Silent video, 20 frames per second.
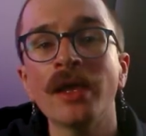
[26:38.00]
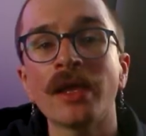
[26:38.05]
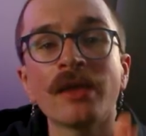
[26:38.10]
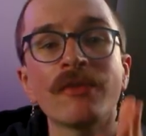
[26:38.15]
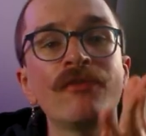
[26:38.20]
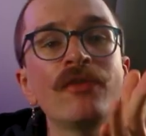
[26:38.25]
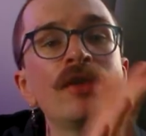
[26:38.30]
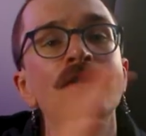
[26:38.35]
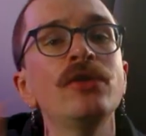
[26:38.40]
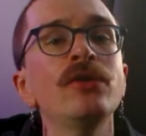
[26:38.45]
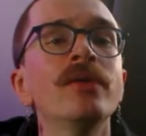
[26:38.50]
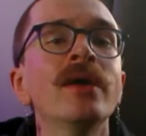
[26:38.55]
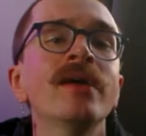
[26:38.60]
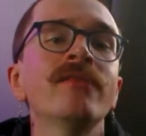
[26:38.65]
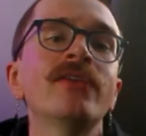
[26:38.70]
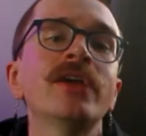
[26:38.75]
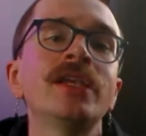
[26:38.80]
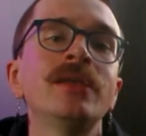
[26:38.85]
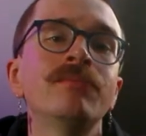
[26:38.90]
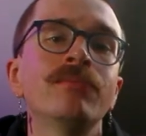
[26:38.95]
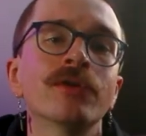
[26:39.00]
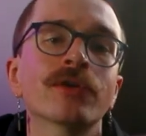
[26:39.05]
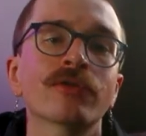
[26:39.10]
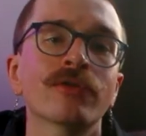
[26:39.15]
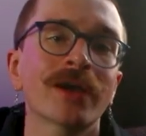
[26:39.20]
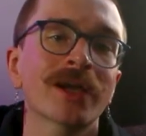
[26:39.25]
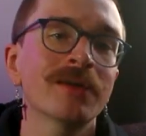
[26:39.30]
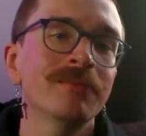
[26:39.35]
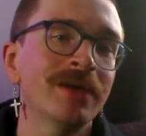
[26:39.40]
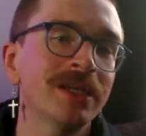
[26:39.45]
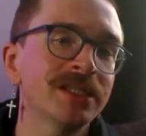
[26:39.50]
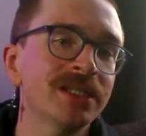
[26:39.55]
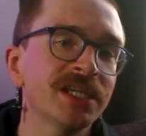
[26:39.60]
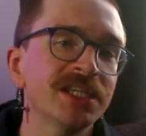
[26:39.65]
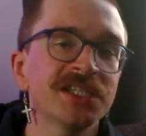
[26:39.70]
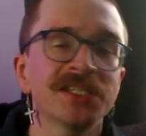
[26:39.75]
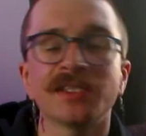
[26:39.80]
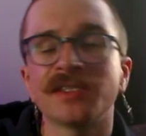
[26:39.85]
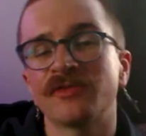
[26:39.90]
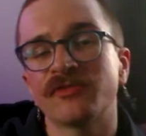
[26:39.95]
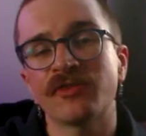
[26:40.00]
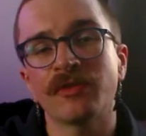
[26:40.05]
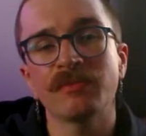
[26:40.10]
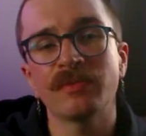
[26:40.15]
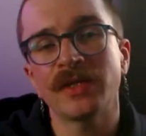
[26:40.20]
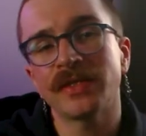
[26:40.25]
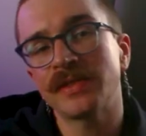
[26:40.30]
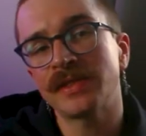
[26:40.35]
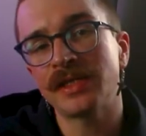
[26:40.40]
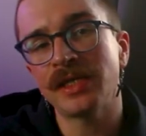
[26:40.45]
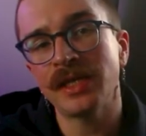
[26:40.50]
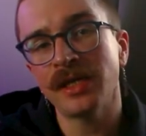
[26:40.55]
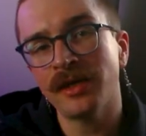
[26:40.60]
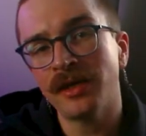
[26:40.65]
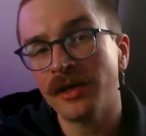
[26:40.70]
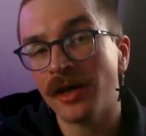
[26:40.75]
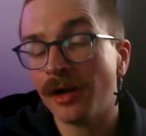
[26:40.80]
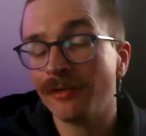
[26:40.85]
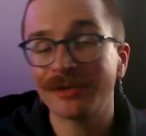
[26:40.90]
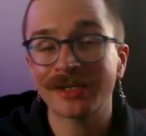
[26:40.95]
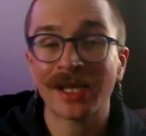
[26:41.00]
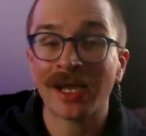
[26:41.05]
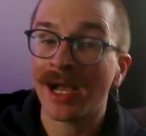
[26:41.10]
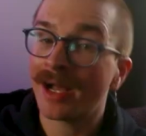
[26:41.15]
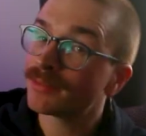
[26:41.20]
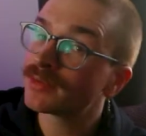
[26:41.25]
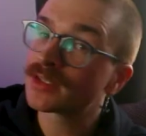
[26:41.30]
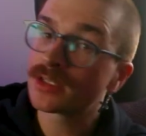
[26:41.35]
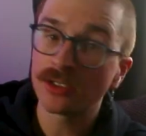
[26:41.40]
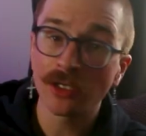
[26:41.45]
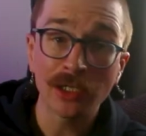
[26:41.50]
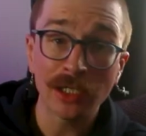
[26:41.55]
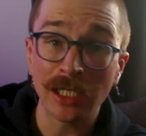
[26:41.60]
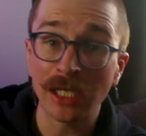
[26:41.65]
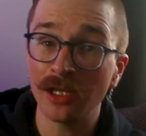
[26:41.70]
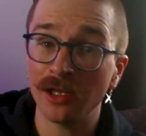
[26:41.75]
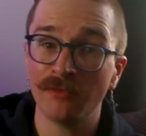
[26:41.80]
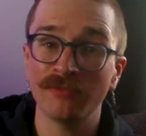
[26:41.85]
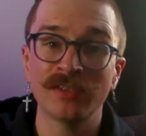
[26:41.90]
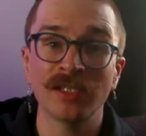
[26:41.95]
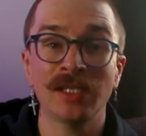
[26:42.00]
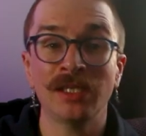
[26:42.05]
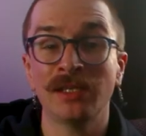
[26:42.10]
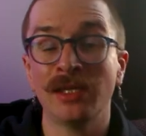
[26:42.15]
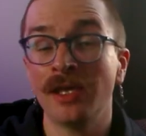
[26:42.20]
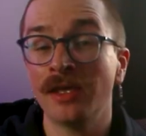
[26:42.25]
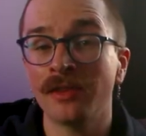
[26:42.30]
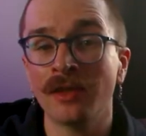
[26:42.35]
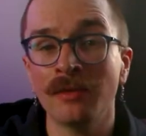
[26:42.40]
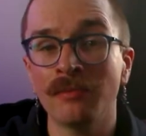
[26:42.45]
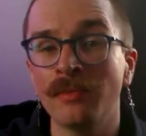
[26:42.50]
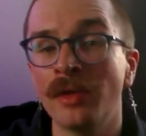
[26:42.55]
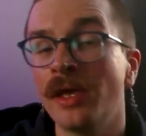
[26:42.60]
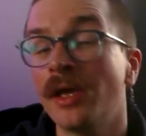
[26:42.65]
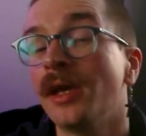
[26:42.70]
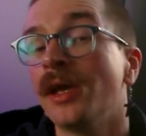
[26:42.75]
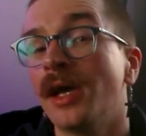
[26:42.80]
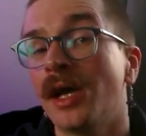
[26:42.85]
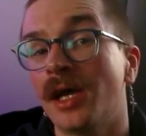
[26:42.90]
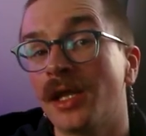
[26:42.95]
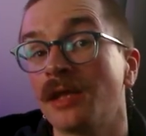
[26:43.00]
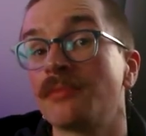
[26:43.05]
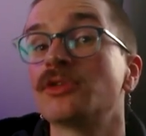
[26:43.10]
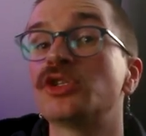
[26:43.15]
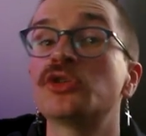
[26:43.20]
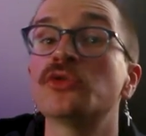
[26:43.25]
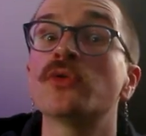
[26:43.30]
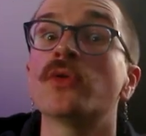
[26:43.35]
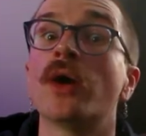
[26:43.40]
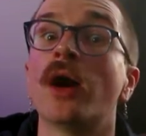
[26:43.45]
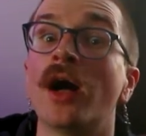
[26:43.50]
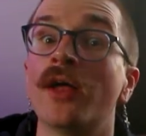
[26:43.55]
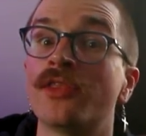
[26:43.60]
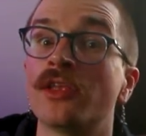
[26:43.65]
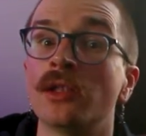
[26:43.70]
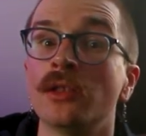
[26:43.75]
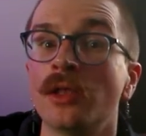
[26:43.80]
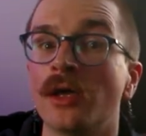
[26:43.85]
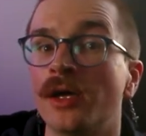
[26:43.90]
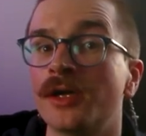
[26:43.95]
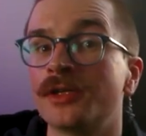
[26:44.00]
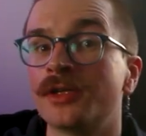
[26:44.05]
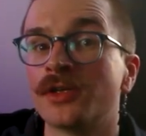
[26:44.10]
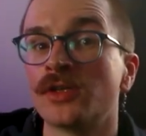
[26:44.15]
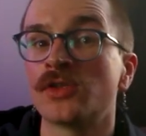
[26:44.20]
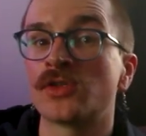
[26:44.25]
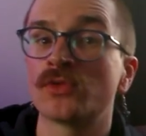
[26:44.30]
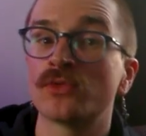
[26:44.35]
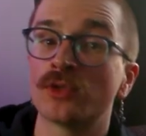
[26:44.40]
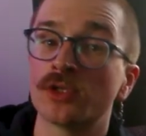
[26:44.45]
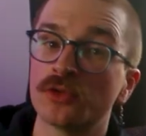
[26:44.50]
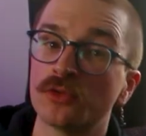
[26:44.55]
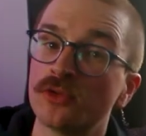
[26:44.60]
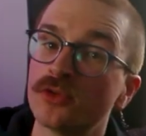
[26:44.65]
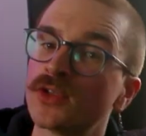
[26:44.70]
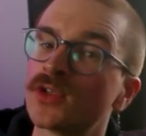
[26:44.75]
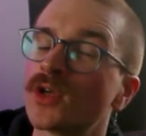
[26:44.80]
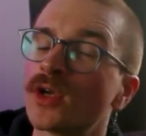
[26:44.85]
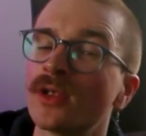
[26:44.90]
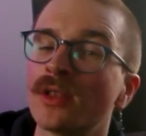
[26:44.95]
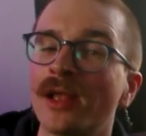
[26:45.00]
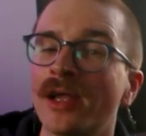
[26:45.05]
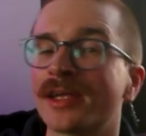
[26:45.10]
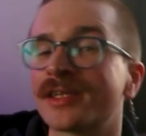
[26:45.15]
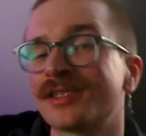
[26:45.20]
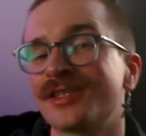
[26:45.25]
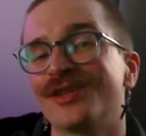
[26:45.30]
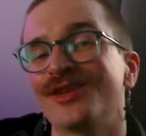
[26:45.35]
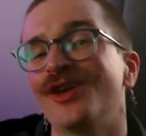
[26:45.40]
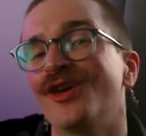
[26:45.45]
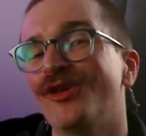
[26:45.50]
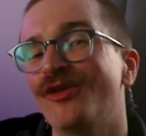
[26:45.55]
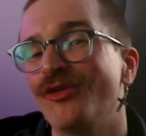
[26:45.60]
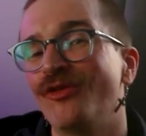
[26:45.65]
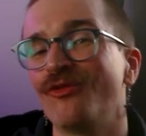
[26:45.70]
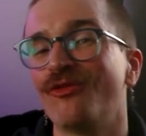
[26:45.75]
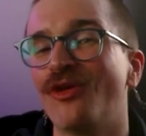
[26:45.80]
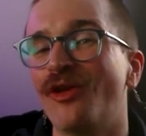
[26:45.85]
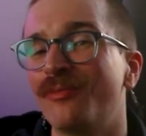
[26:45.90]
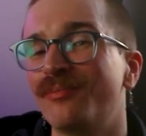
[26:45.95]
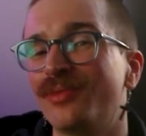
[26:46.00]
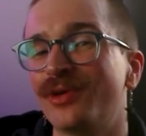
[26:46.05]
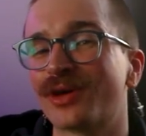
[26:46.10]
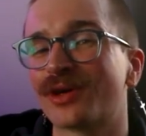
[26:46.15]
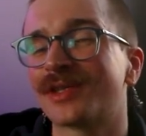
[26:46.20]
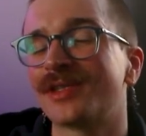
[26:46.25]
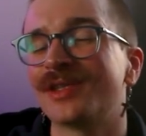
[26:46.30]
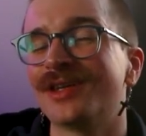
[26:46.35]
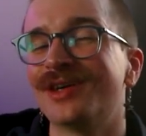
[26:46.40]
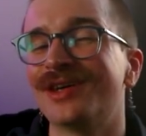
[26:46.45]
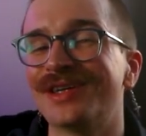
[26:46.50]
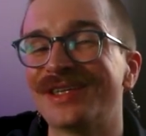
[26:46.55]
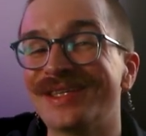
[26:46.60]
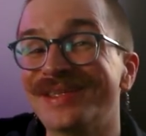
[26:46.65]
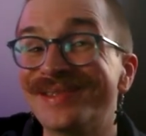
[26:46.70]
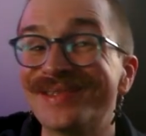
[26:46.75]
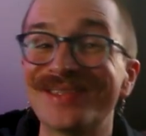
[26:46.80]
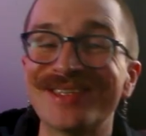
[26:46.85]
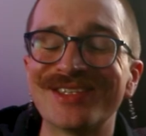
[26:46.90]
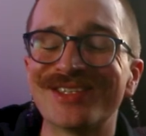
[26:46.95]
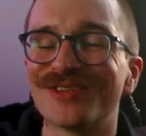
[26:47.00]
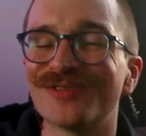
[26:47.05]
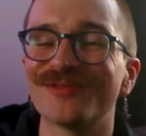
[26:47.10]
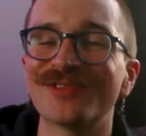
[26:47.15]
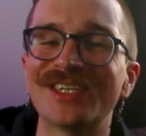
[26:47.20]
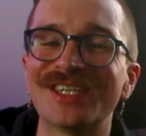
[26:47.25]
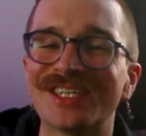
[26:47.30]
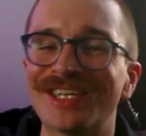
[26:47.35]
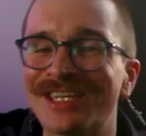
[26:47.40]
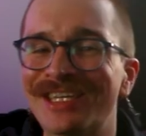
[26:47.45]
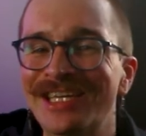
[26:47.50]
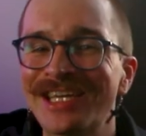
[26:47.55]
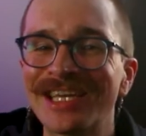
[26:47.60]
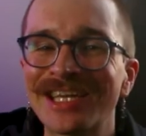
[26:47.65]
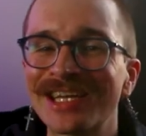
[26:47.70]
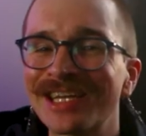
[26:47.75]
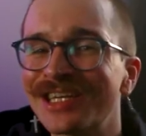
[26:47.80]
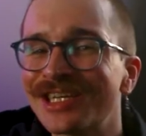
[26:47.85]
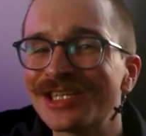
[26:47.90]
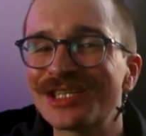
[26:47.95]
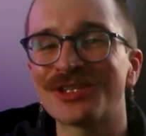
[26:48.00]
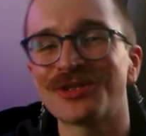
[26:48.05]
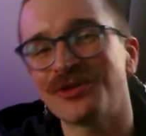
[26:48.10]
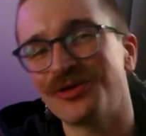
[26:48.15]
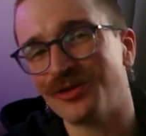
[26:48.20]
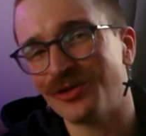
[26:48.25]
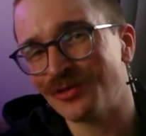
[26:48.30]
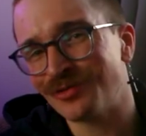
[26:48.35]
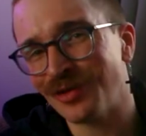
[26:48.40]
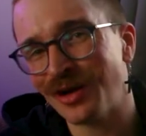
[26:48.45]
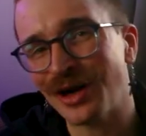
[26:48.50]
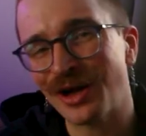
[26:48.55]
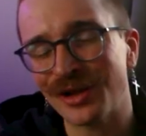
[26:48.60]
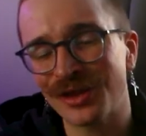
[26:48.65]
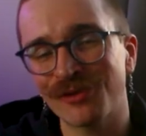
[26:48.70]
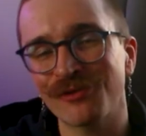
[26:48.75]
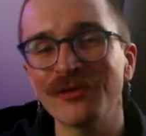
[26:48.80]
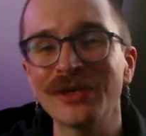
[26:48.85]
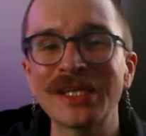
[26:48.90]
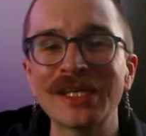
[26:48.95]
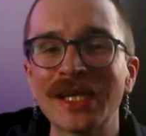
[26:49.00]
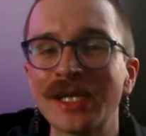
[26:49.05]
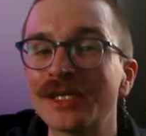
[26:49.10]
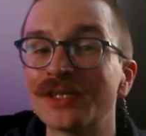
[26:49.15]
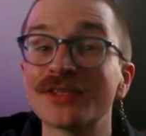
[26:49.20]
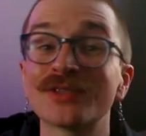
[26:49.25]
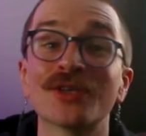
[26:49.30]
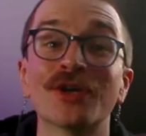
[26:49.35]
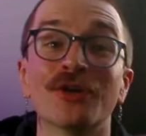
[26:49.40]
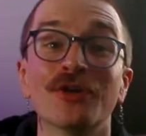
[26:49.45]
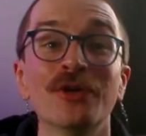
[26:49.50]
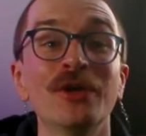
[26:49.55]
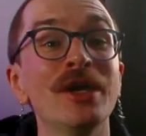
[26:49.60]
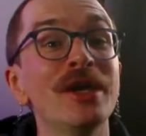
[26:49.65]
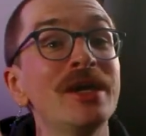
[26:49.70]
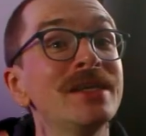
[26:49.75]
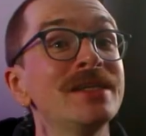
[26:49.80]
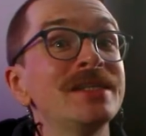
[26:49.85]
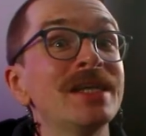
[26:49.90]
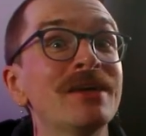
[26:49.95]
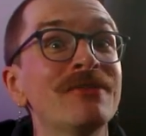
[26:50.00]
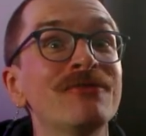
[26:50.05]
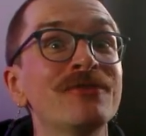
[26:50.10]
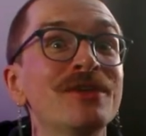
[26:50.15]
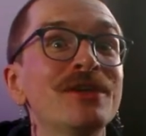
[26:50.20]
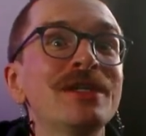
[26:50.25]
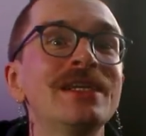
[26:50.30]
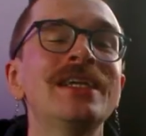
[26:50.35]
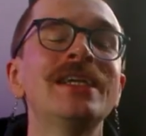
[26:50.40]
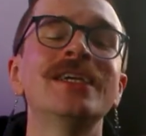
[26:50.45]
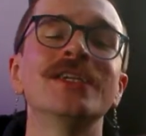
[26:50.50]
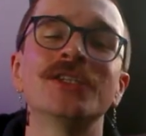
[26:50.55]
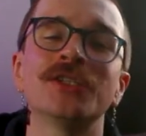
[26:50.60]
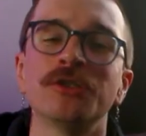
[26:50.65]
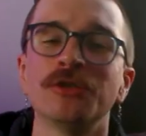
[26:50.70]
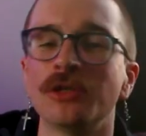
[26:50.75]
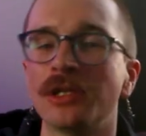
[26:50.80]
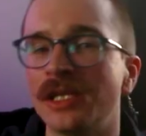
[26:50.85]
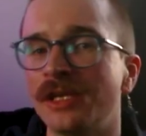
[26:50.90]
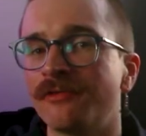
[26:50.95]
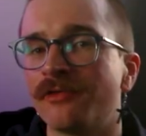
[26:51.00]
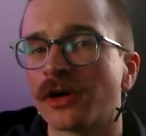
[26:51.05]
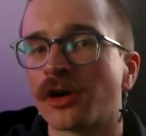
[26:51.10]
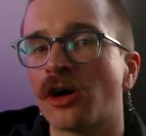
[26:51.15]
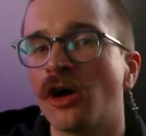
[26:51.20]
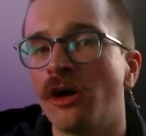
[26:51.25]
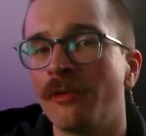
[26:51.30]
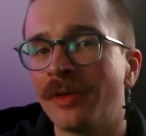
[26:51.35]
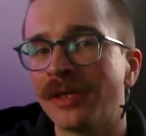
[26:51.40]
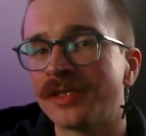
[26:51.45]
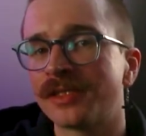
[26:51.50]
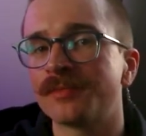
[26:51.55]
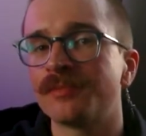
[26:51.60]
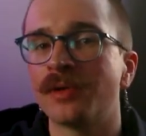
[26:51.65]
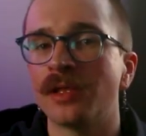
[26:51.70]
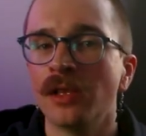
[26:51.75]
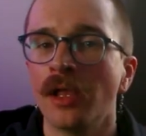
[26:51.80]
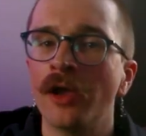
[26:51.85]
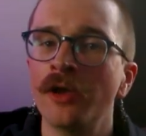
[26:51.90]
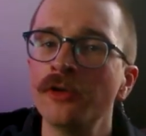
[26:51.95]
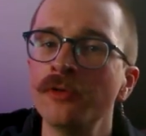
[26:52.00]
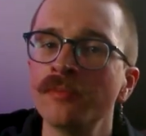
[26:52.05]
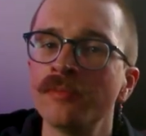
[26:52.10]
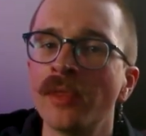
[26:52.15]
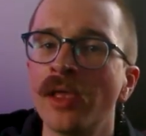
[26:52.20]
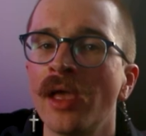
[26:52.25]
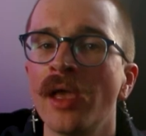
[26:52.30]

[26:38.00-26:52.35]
If you have any book recommendations from this year, I would absolutely love to hear them. And I'm sure other learners would also like to know what books are easy to read in English or worth reading. So definitely do leave a comment below.